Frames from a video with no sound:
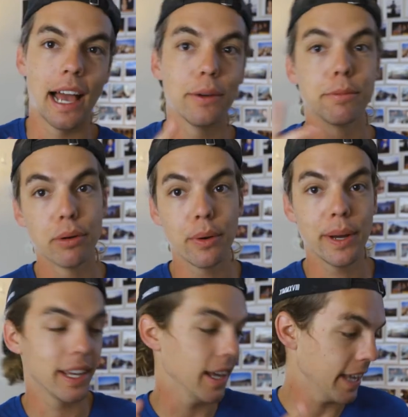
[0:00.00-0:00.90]
I was
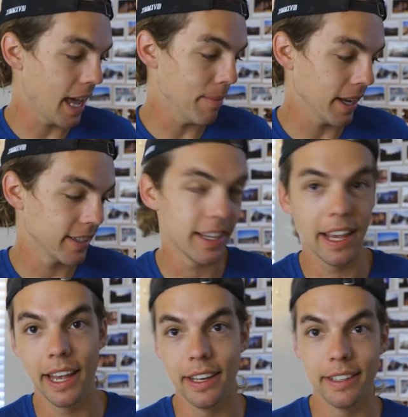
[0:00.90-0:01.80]
brewing a Chemex,
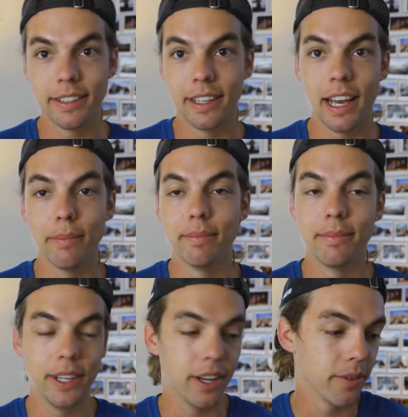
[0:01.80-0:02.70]
and I'm,
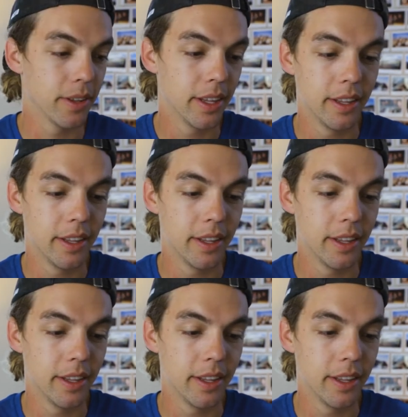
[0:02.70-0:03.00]
you know,